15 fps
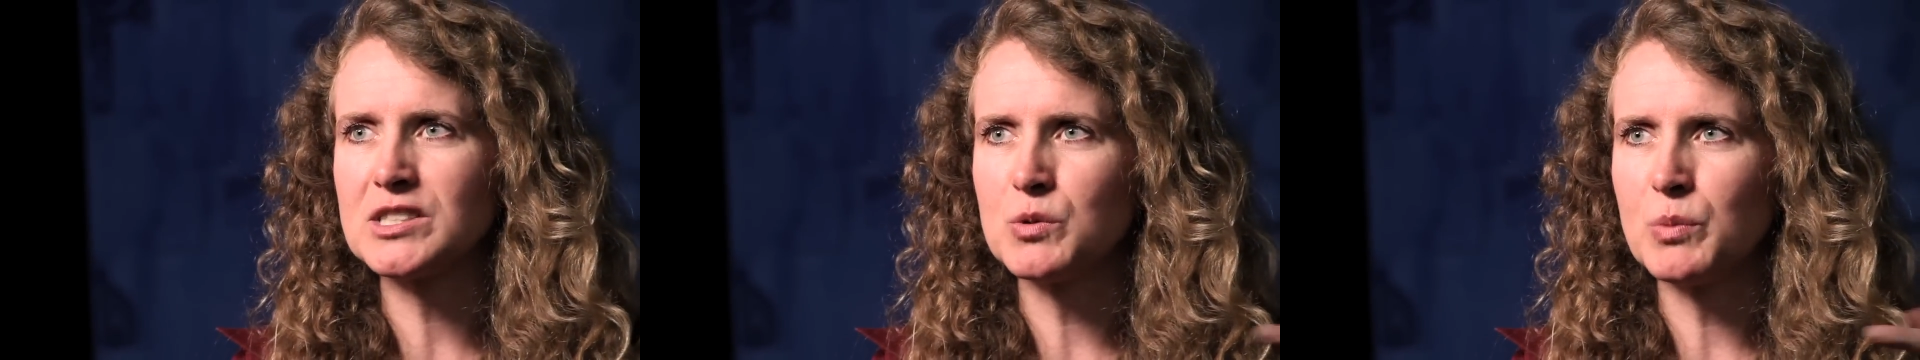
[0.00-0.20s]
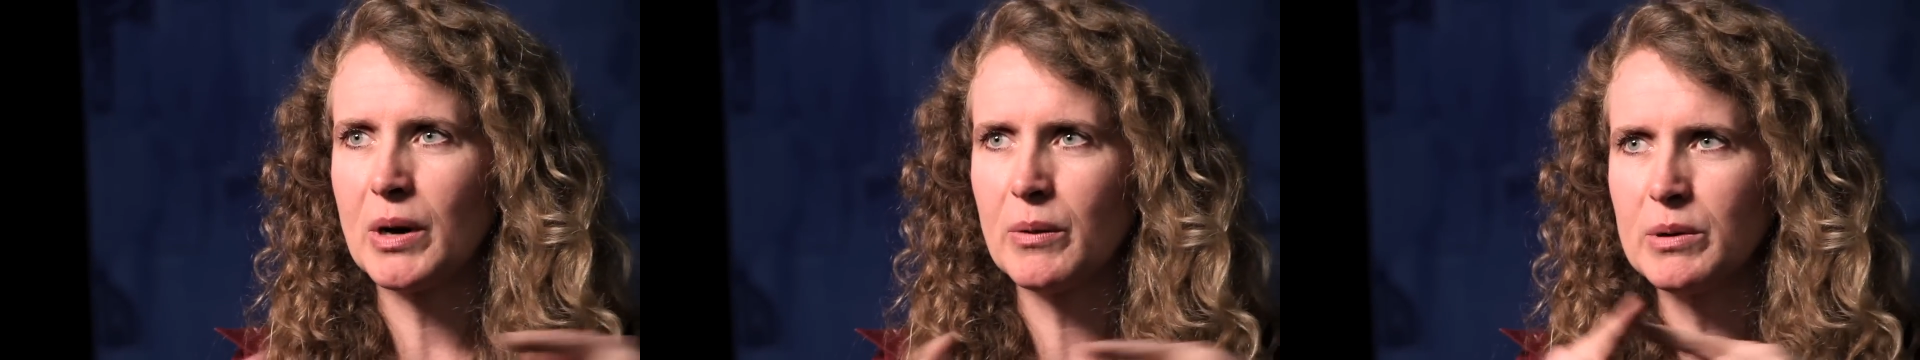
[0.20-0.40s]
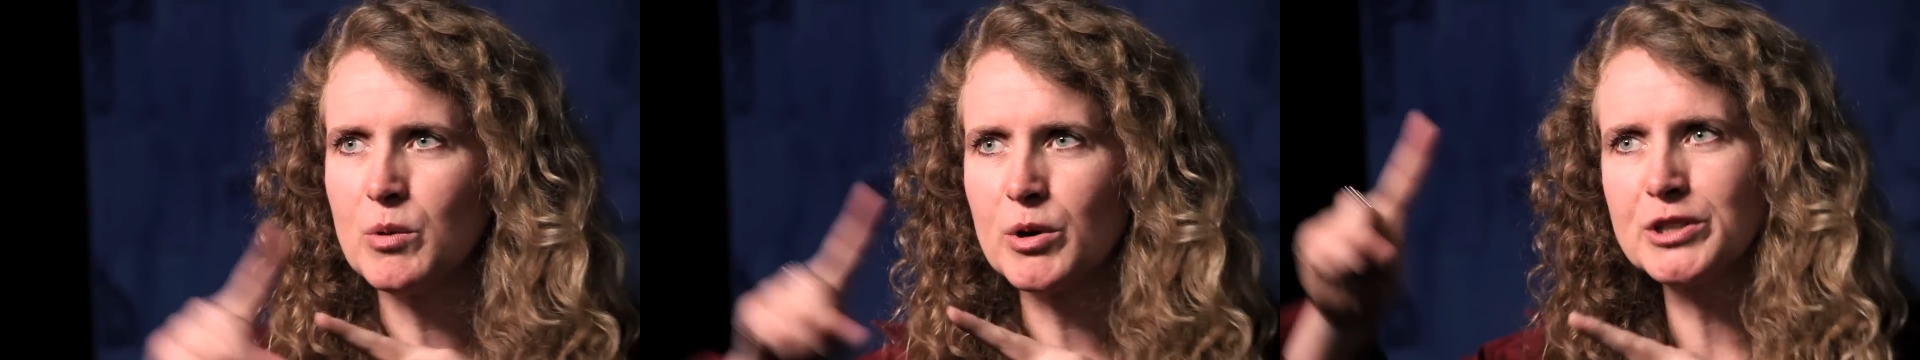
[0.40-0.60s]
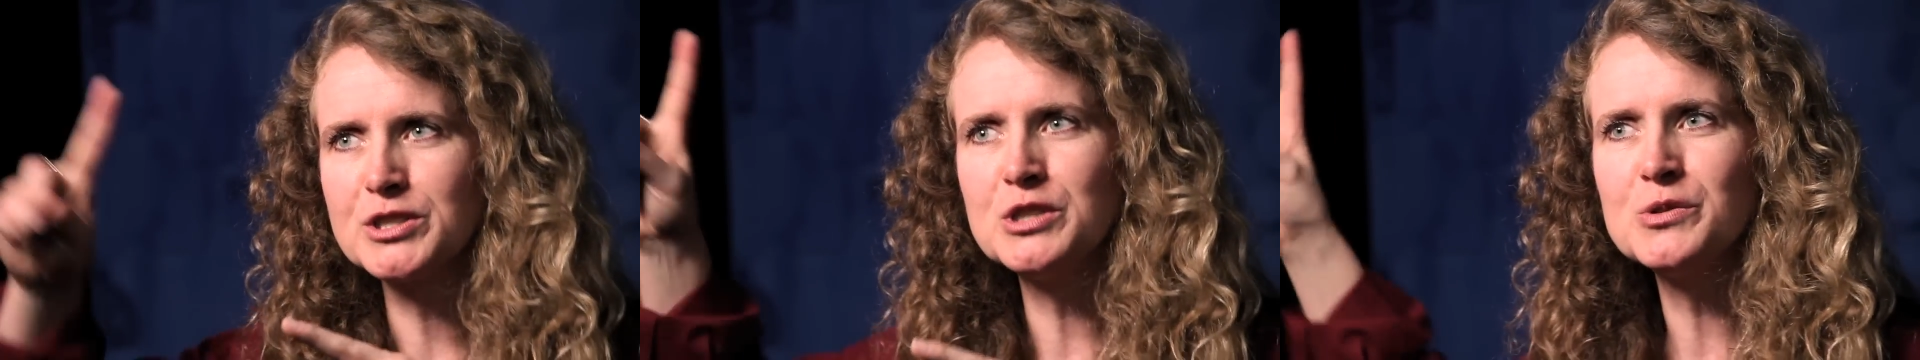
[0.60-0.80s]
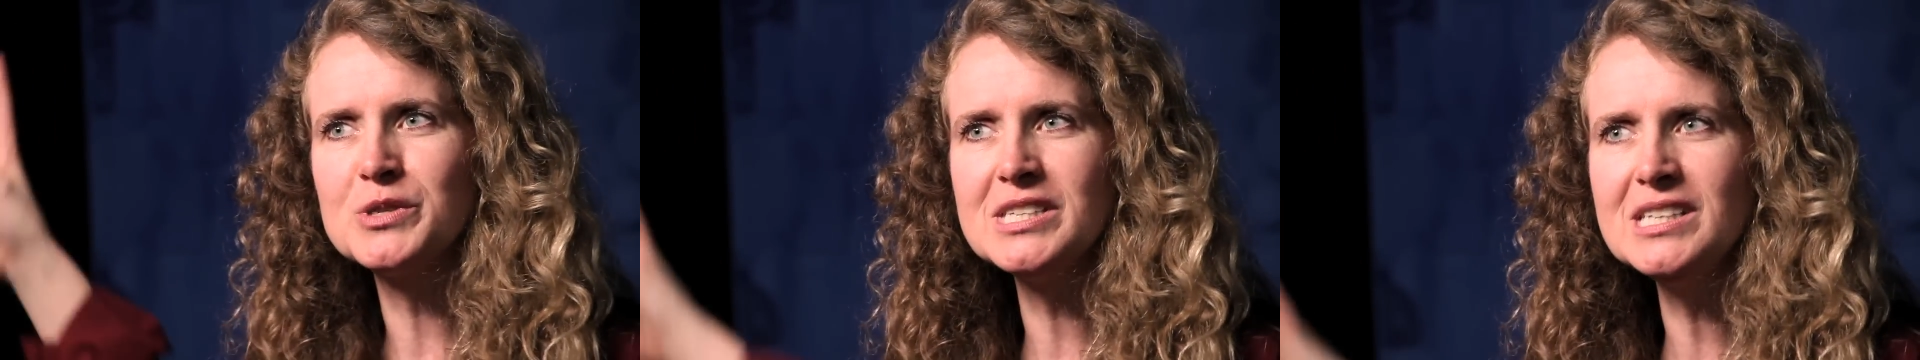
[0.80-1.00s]
to where we were
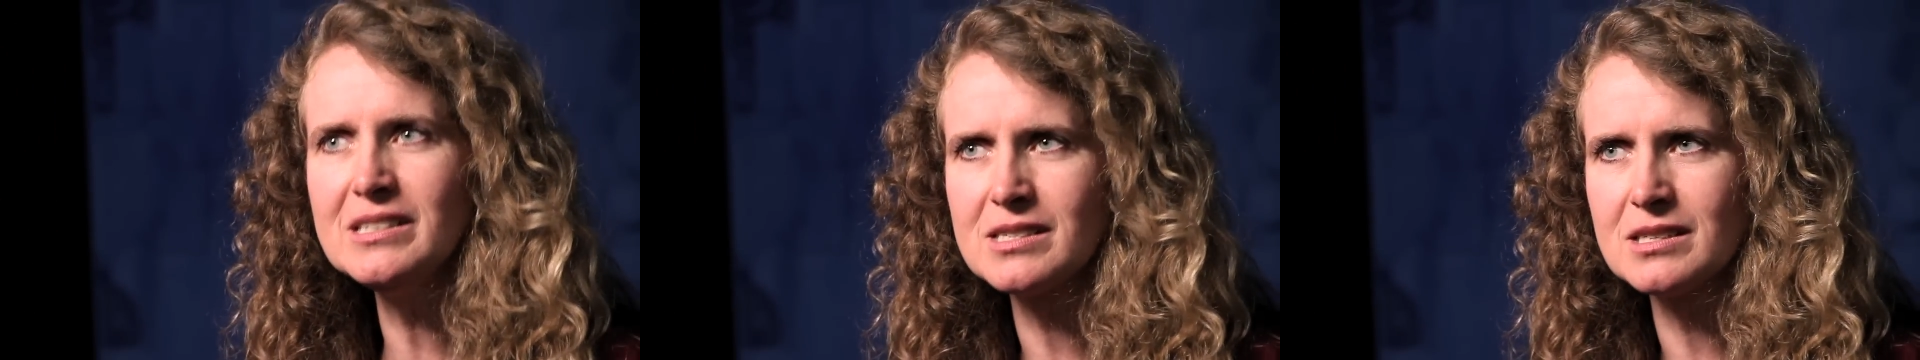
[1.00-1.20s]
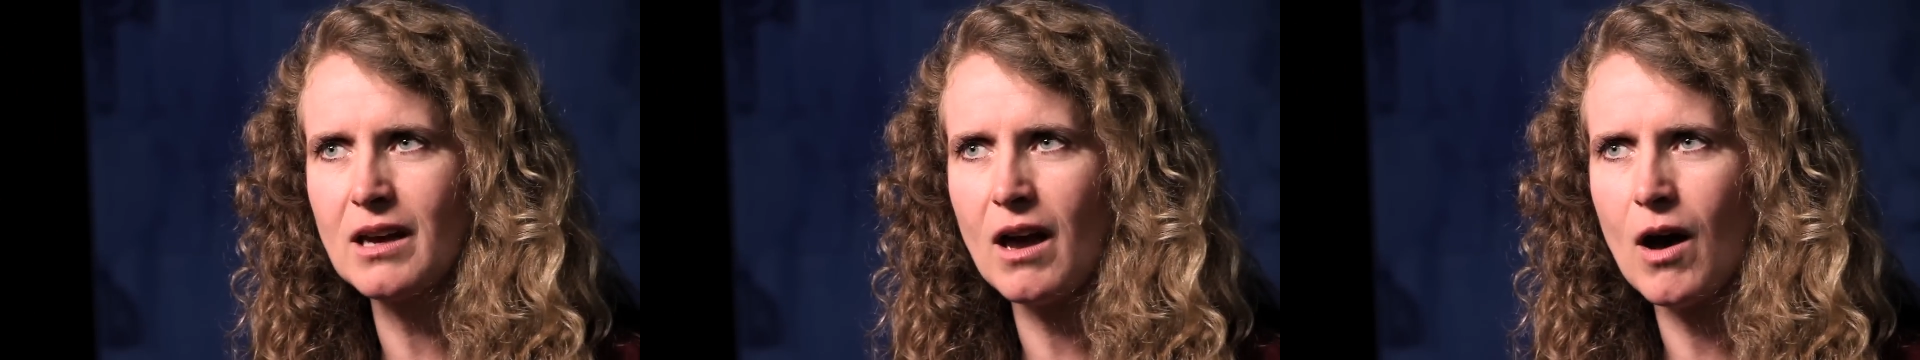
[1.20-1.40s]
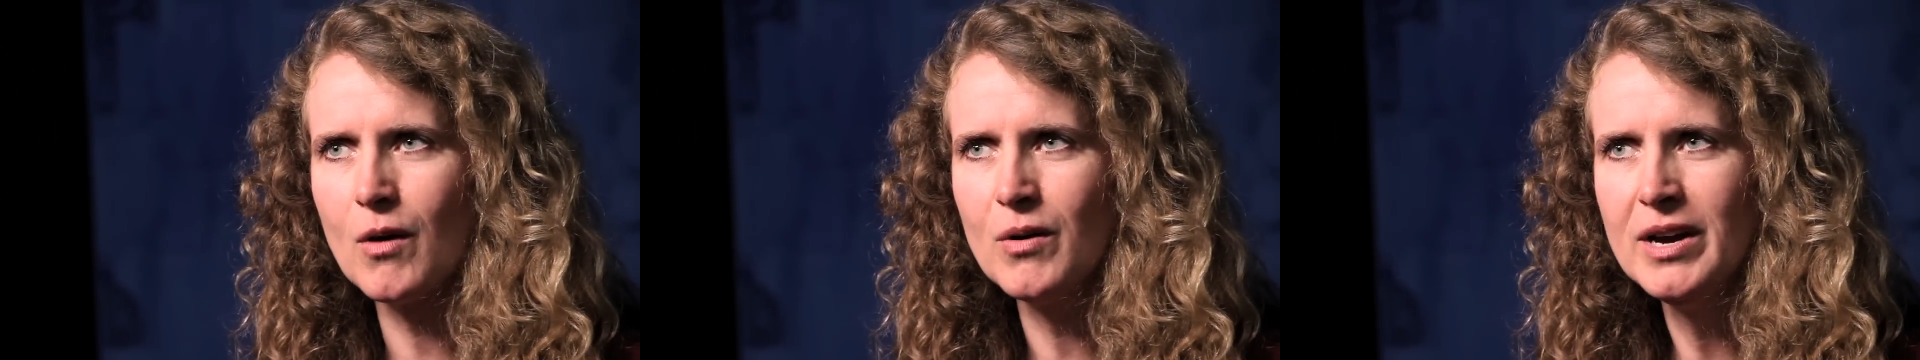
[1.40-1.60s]
two scenes ago.